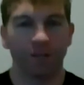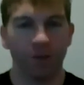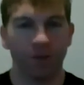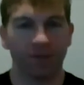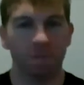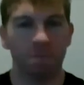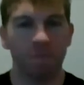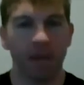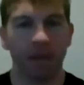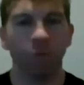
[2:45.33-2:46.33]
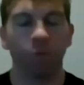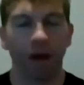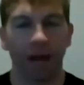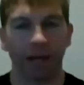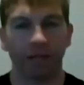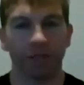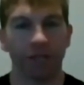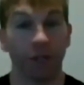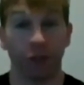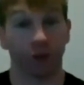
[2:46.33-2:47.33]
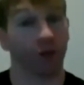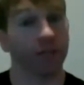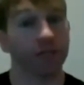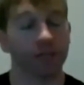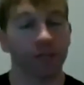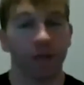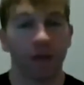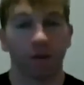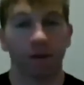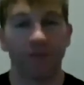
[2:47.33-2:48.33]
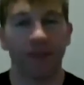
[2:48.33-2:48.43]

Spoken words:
to this mid-range endurance, right?